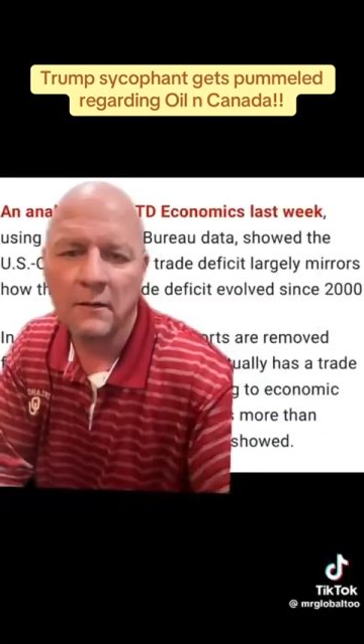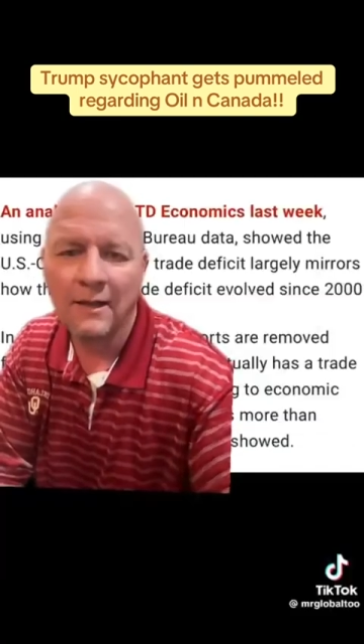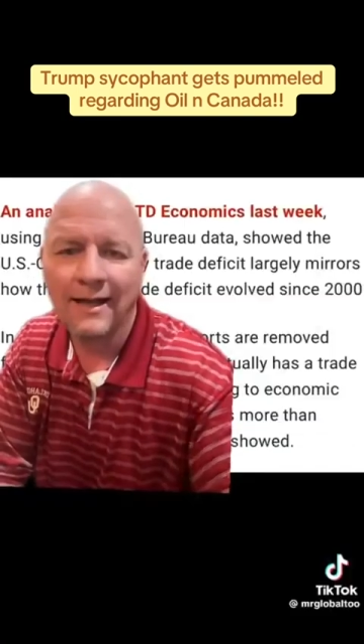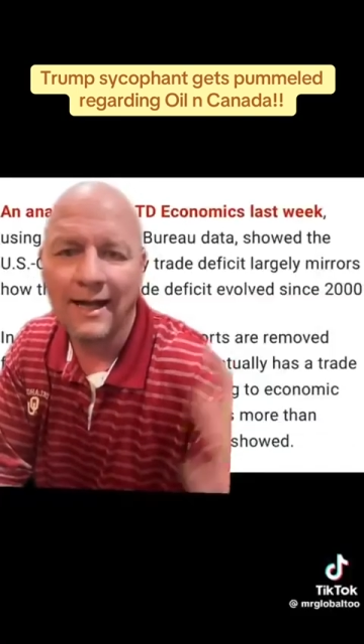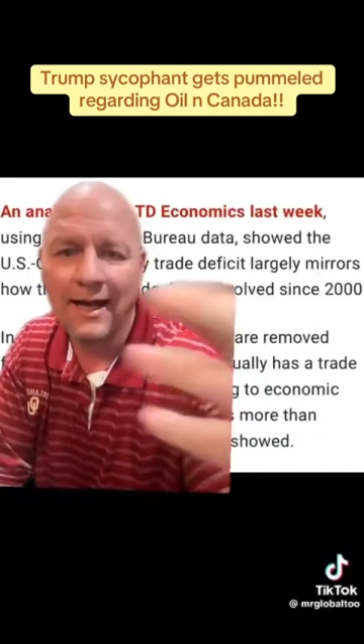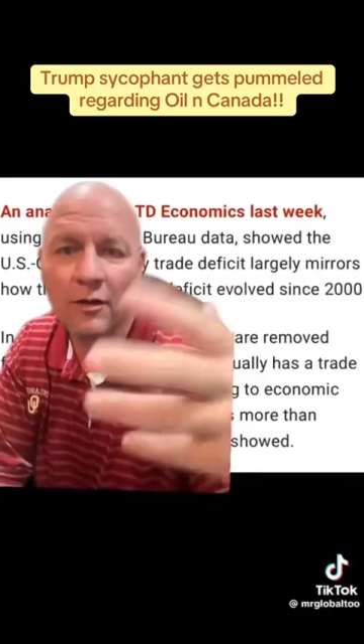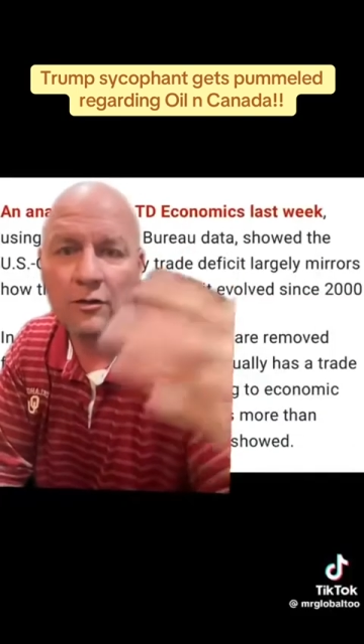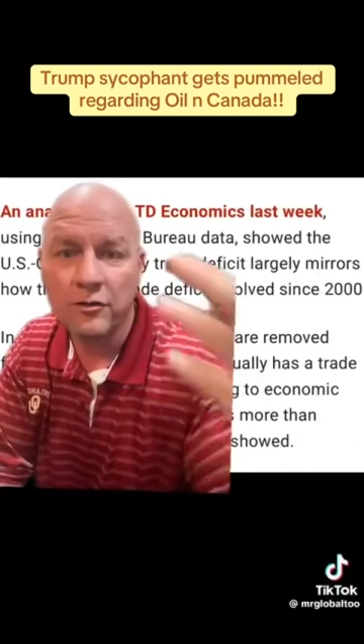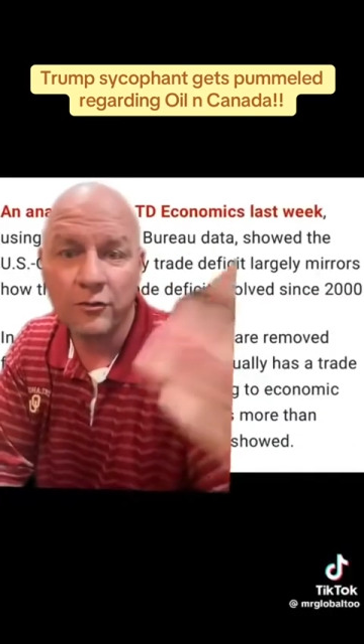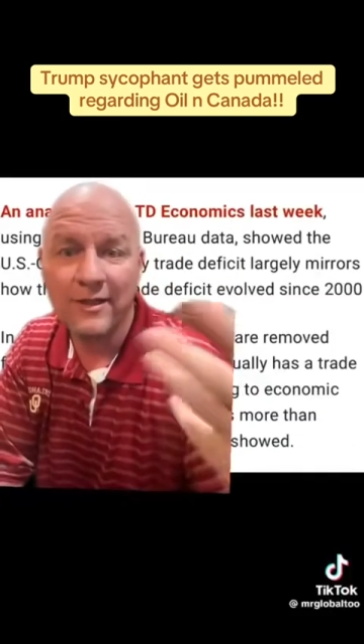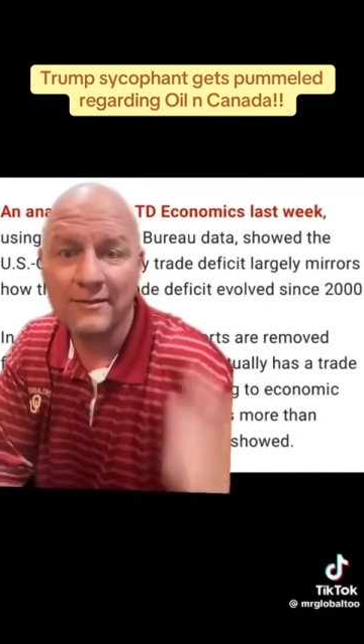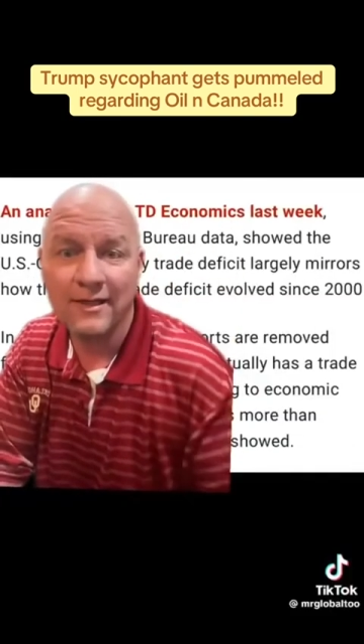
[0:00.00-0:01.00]
Our
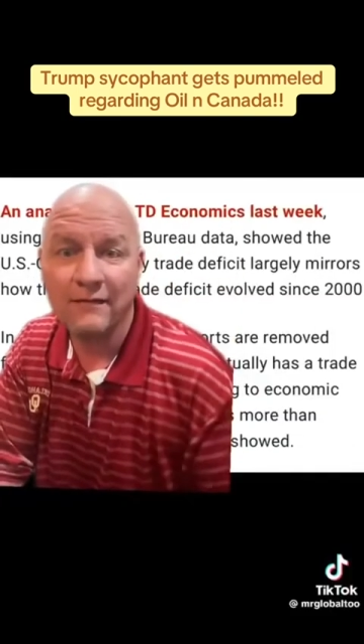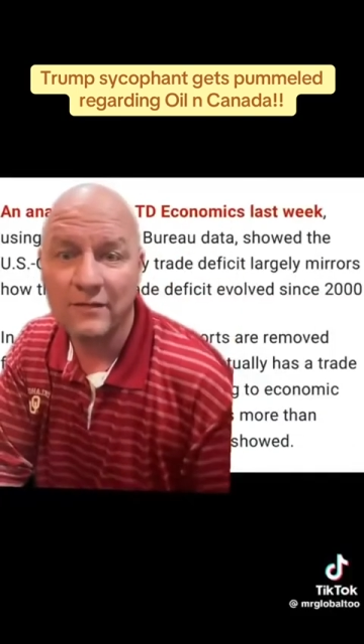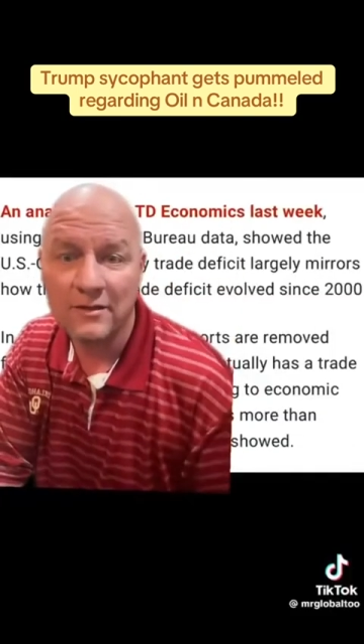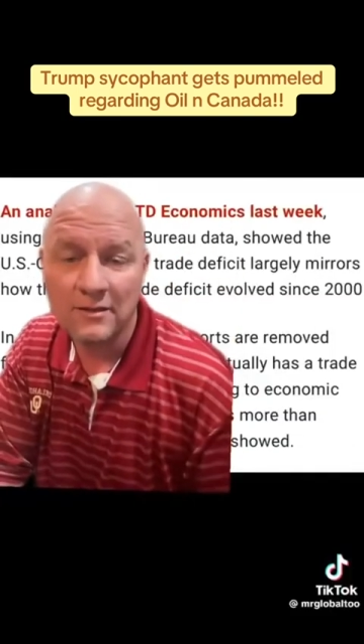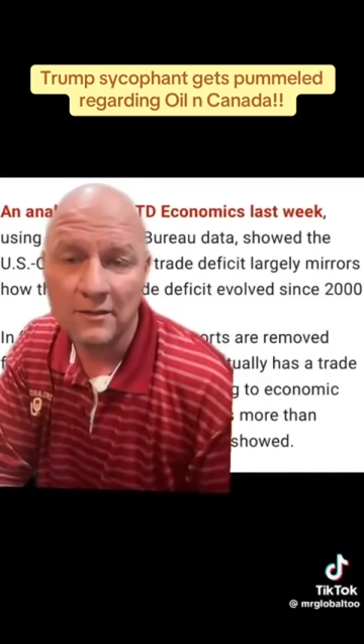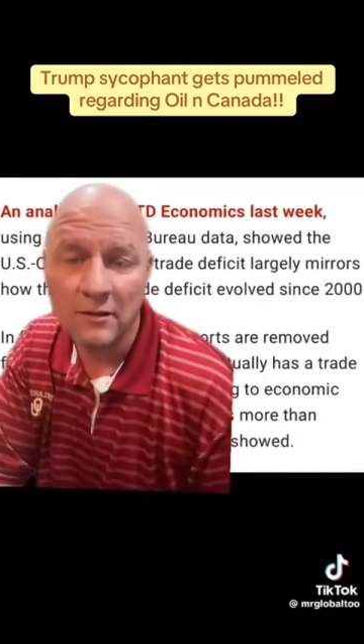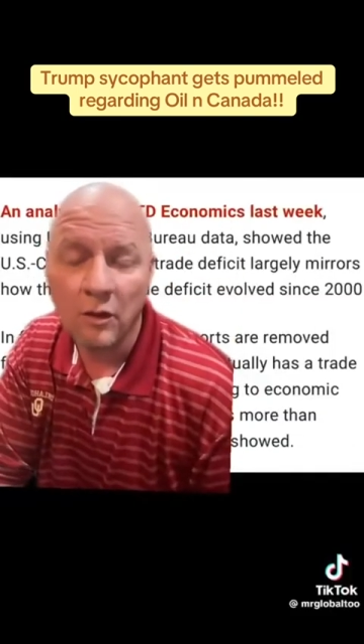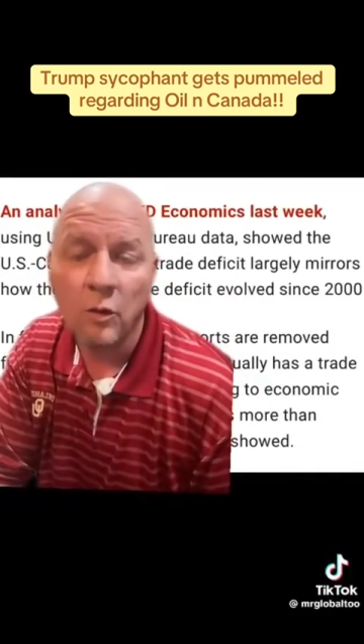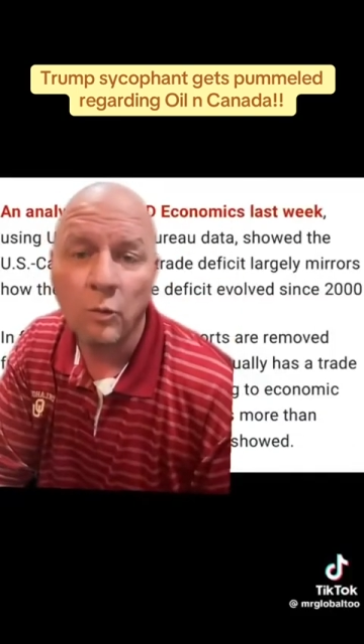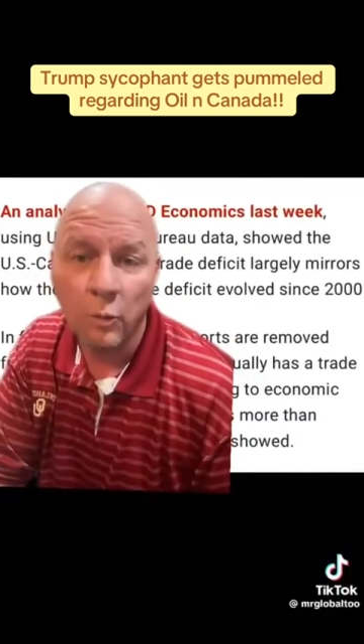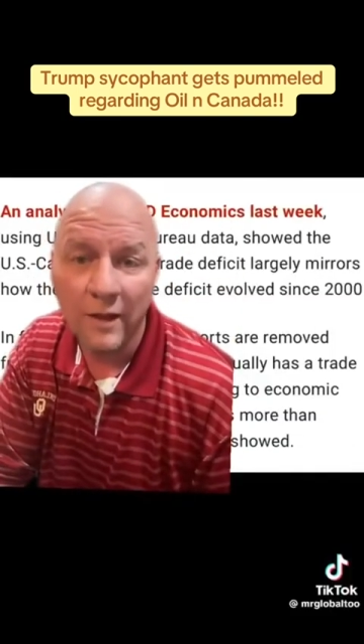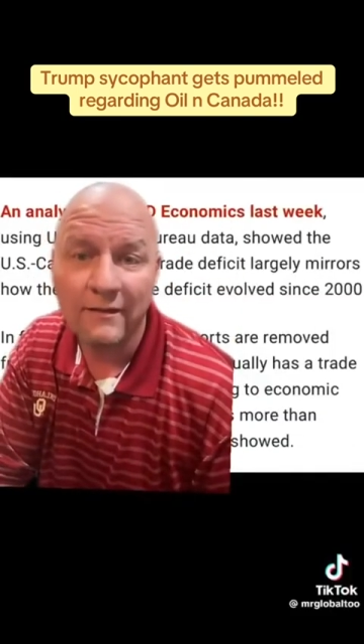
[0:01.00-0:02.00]
trade deficit
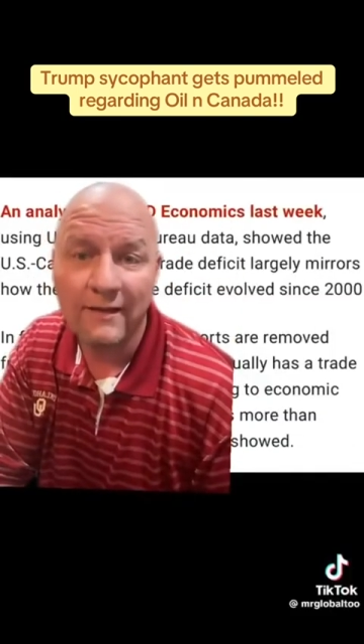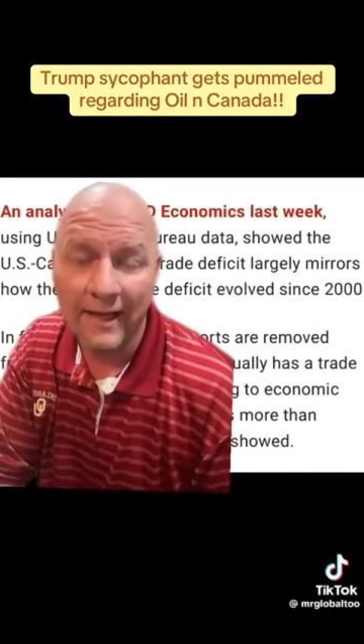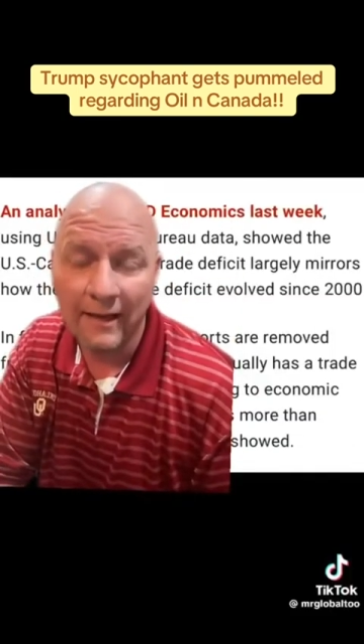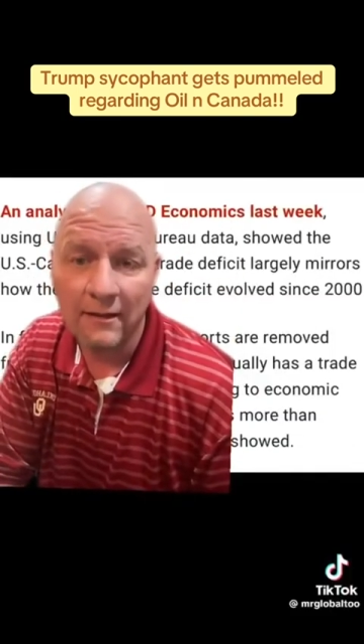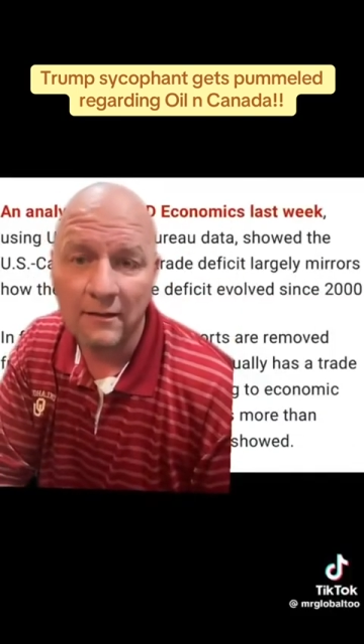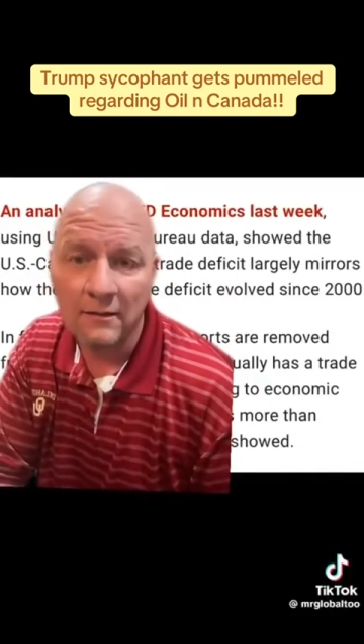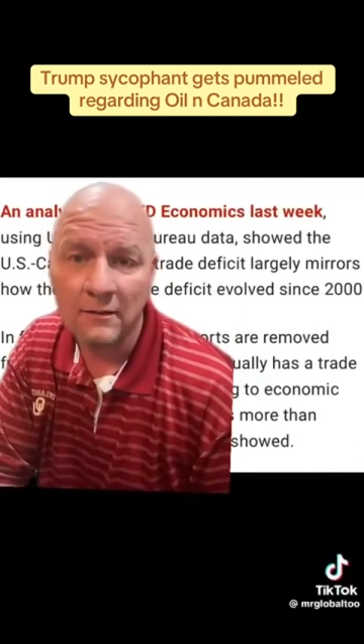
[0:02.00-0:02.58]
with Canada